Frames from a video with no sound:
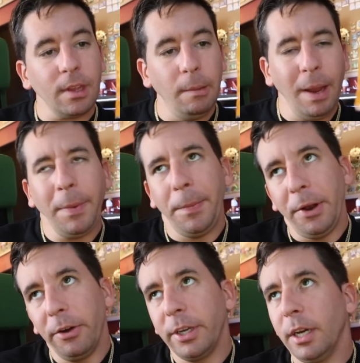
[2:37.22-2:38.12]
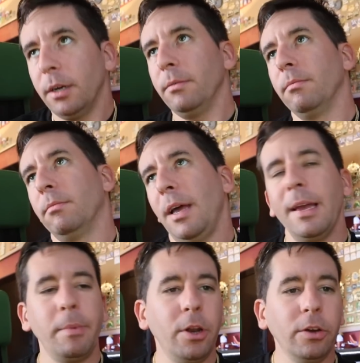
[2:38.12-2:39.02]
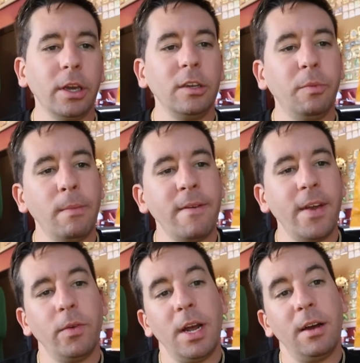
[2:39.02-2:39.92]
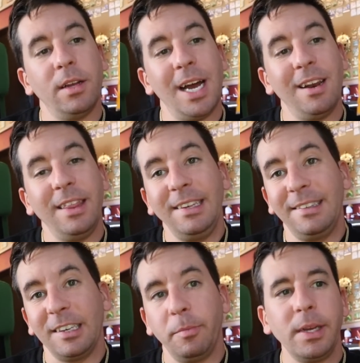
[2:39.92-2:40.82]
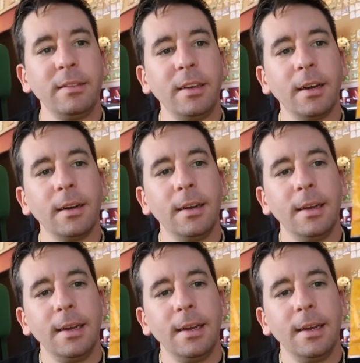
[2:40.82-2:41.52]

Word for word: or maybe Pinocchio. I like Pinocchio. He's probably my favorite out of these 6 pins here.